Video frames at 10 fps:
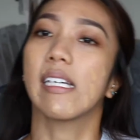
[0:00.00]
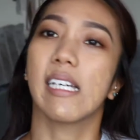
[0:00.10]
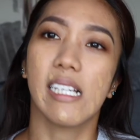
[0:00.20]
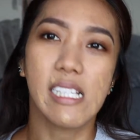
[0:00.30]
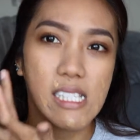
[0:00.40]

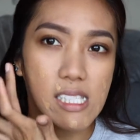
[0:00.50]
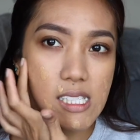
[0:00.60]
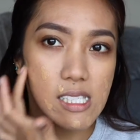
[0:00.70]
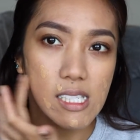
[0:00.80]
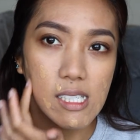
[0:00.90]

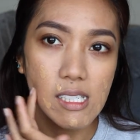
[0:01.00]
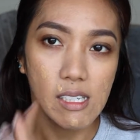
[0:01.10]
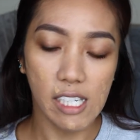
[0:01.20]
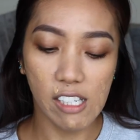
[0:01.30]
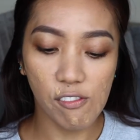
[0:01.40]

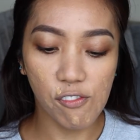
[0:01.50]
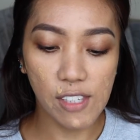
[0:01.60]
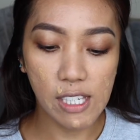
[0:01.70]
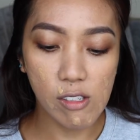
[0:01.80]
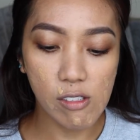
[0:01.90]
it
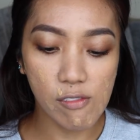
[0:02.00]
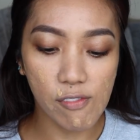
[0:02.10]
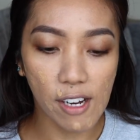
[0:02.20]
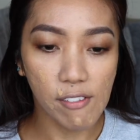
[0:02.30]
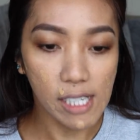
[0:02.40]
feels
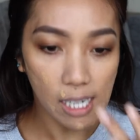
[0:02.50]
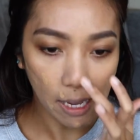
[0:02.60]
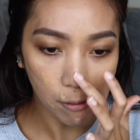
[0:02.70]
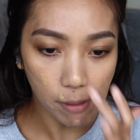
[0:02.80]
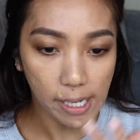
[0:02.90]
very
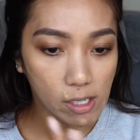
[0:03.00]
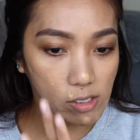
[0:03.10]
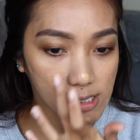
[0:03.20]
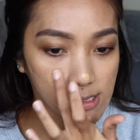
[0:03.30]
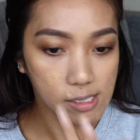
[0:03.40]
lightweight on
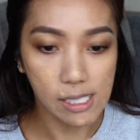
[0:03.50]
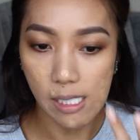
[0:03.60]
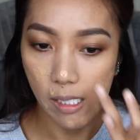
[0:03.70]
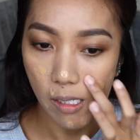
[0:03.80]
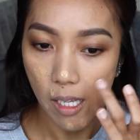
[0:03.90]
the
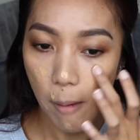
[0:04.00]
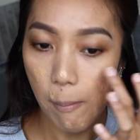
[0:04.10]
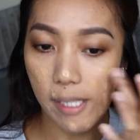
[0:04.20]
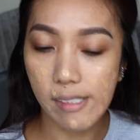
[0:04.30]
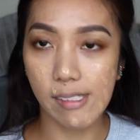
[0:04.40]
skin,
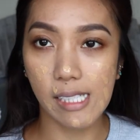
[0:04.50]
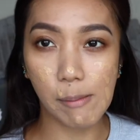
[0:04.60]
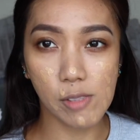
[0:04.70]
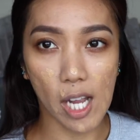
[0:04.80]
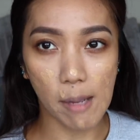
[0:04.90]
but at the
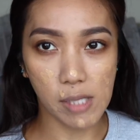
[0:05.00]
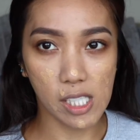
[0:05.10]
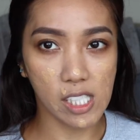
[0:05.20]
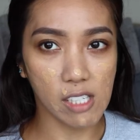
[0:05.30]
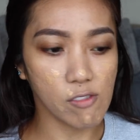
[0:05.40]
same time
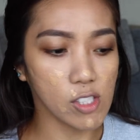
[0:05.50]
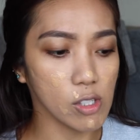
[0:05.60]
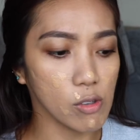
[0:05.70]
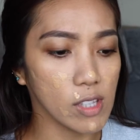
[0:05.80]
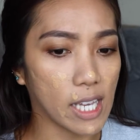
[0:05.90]
it gives
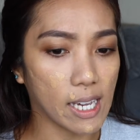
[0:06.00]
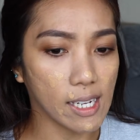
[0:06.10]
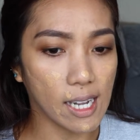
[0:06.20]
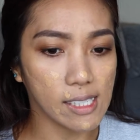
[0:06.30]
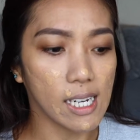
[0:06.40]
you that
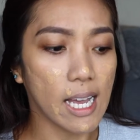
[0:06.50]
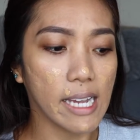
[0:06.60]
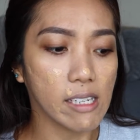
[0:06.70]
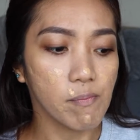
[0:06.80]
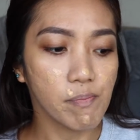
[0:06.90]
kind of like